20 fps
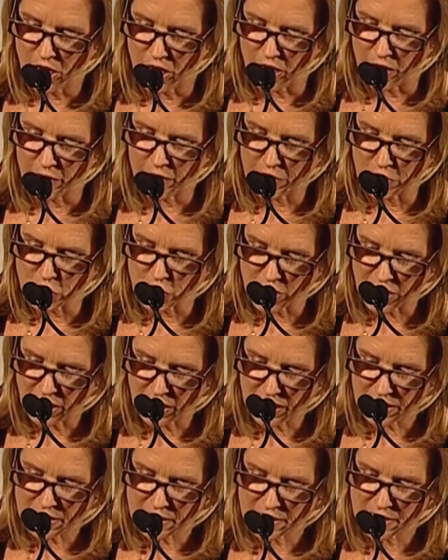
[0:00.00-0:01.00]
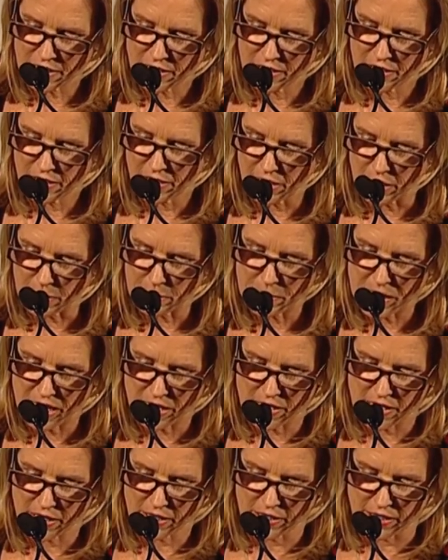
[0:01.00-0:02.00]
of a just,
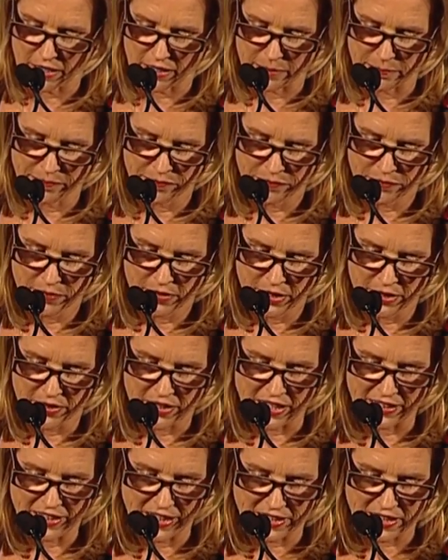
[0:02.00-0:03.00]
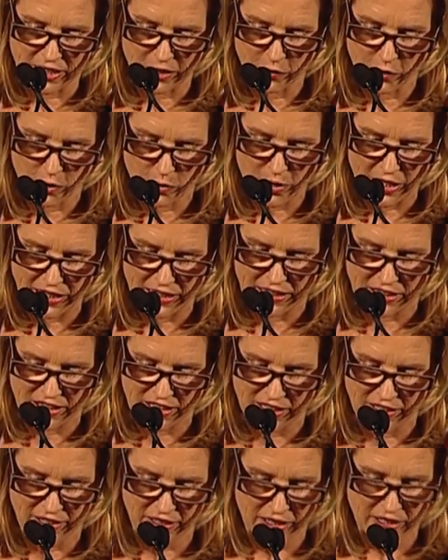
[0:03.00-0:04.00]
America that the civil
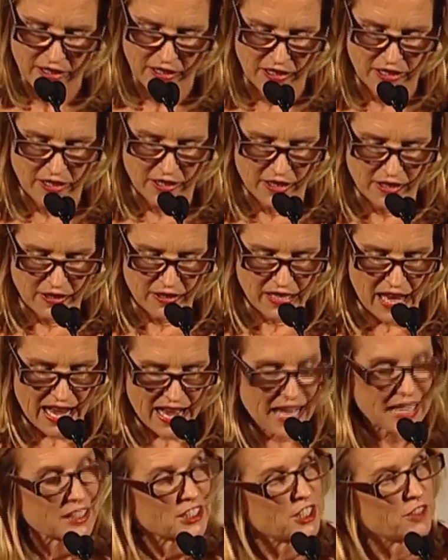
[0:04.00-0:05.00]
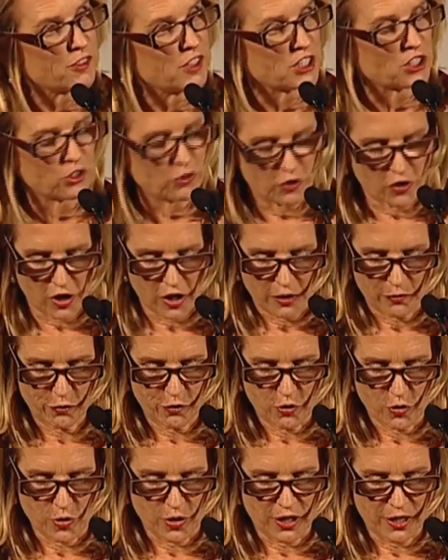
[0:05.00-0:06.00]
rights activists fought
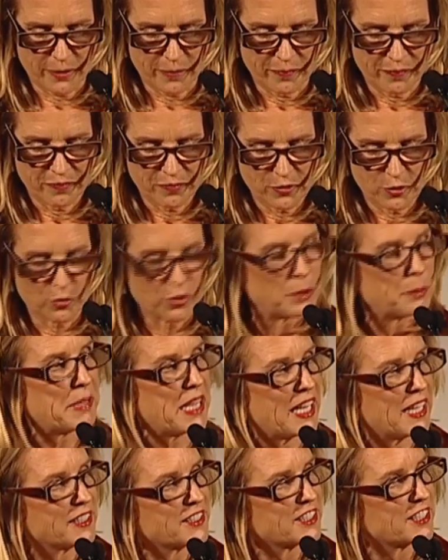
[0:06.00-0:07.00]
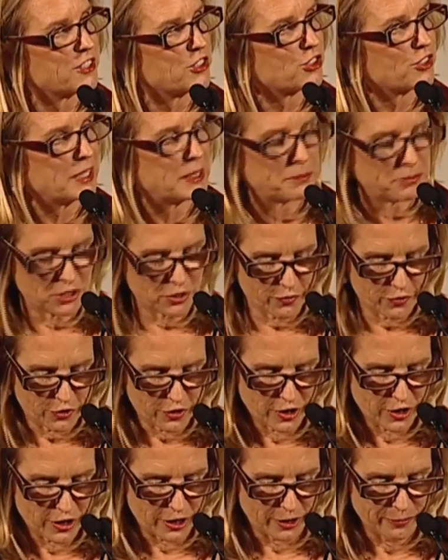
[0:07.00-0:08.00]
for remains a dream
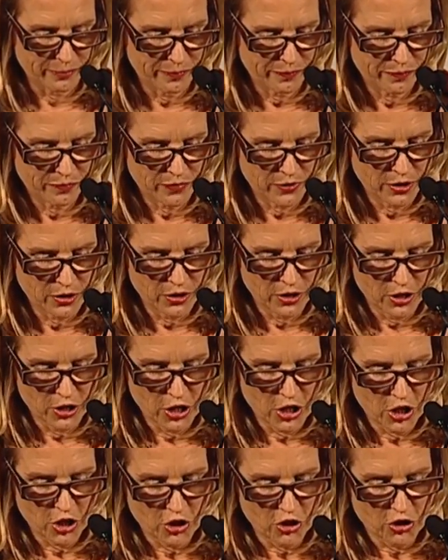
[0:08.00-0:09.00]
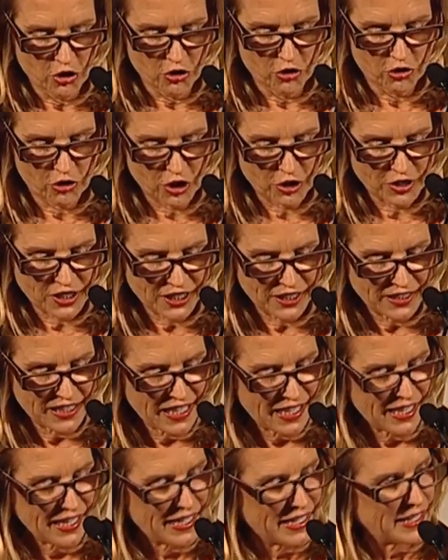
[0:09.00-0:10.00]
deferred. So
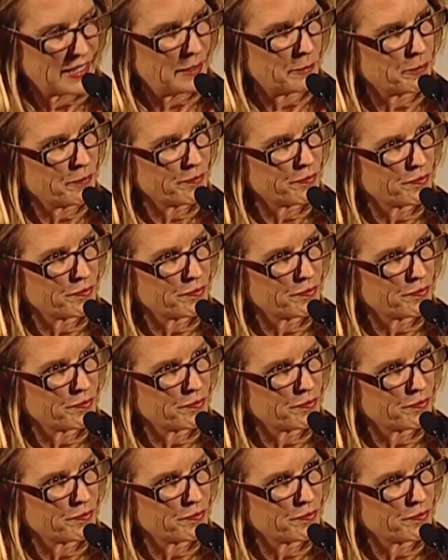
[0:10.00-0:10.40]
today,